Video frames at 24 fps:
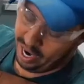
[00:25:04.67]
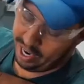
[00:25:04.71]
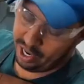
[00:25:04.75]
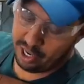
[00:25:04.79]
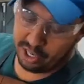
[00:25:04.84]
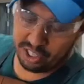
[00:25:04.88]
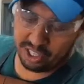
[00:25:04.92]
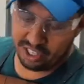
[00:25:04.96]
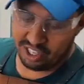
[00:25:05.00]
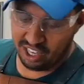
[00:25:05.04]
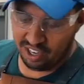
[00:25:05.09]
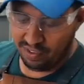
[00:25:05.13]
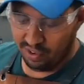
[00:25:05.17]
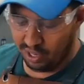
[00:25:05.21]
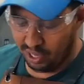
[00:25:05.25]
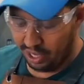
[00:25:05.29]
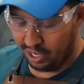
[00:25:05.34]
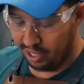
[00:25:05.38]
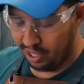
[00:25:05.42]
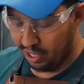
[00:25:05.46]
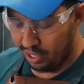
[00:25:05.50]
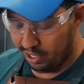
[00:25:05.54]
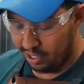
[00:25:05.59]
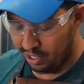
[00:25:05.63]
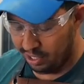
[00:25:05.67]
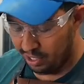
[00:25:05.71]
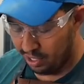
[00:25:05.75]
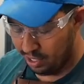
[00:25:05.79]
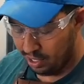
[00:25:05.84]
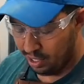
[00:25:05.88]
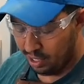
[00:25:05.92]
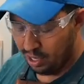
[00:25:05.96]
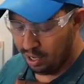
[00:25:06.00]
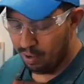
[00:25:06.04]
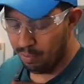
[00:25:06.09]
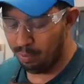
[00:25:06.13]
I could just leave it like
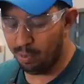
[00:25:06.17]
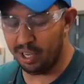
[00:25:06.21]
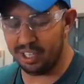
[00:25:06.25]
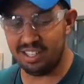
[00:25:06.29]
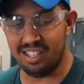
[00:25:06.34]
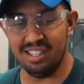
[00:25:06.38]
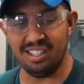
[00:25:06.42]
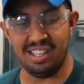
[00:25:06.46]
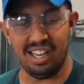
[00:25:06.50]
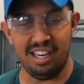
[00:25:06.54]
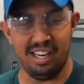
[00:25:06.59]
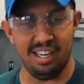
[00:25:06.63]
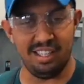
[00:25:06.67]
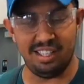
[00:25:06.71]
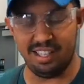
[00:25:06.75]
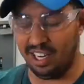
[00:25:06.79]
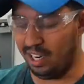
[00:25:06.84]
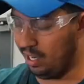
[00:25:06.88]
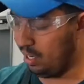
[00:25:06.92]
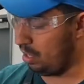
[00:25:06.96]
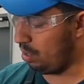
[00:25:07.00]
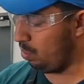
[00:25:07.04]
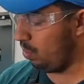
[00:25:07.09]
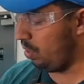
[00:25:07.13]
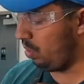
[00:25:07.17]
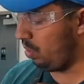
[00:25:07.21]
this, but since I did sand at